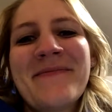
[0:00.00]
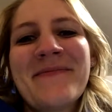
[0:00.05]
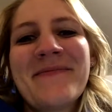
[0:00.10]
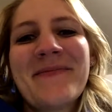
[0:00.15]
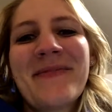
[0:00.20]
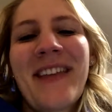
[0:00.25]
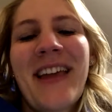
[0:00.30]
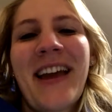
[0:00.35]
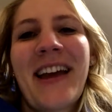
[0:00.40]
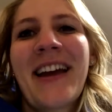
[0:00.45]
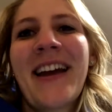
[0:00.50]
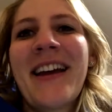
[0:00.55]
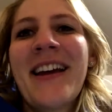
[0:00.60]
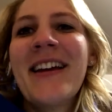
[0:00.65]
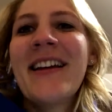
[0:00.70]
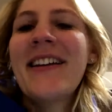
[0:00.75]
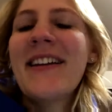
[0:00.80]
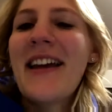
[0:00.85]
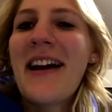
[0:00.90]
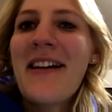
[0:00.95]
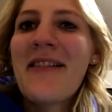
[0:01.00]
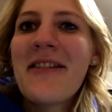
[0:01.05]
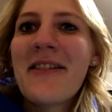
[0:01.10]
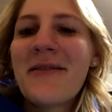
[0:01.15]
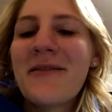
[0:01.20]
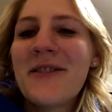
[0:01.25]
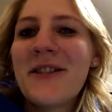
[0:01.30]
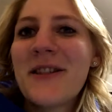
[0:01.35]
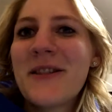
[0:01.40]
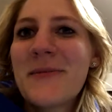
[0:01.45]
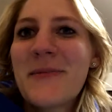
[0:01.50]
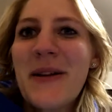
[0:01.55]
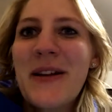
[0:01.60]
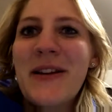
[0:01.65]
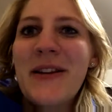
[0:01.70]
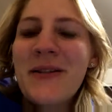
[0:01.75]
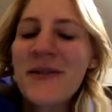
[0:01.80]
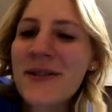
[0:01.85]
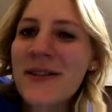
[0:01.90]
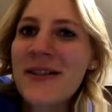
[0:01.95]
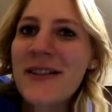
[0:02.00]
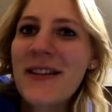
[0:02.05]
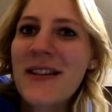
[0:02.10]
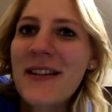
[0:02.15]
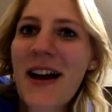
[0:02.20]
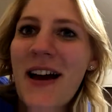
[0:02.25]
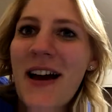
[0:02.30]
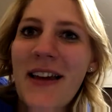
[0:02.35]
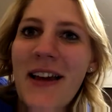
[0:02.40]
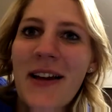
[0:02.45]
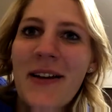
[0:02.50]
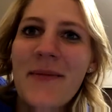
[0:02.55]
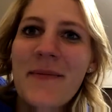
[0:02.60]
like, now I've just been used to that. Like,